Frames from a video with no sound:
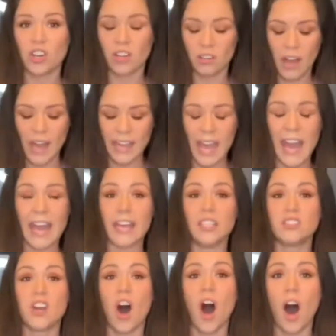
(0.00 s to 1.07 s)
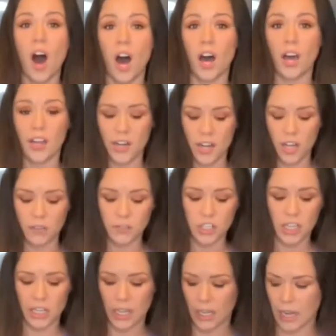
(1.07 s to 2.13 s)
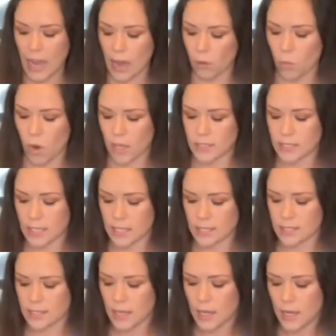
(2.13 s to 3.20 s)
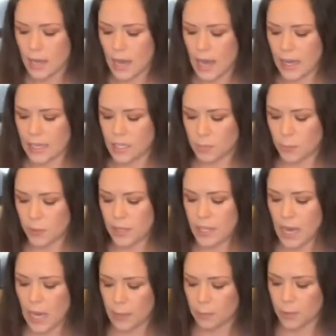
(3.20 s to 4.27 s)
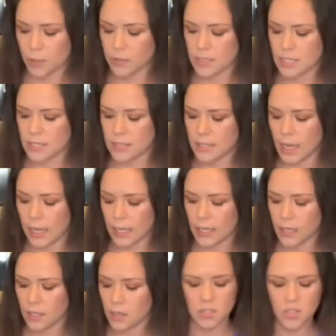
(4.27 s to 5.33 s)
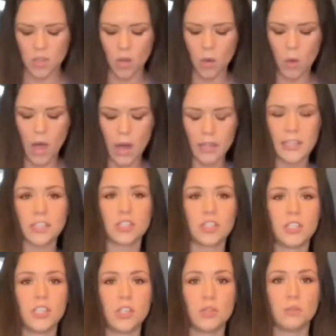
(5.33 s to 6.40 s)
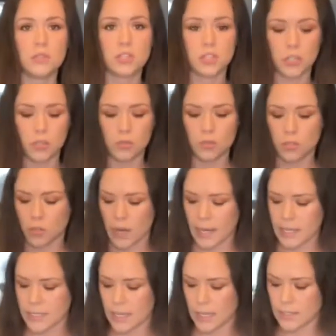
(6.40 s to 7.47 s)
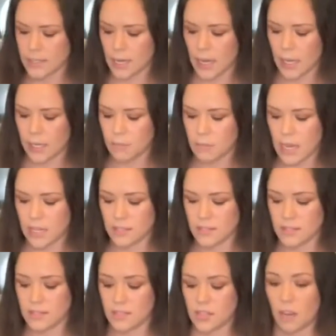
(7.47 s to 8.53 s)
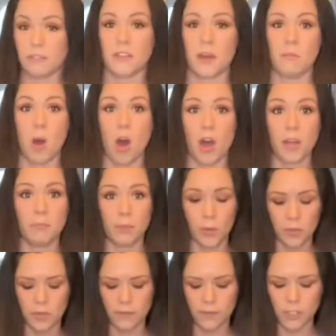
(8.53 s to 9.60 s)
like a ton of chicken at once because I eat a pretty high protein diet. So I'll actually use 2 trays at a time and stuff them on both of the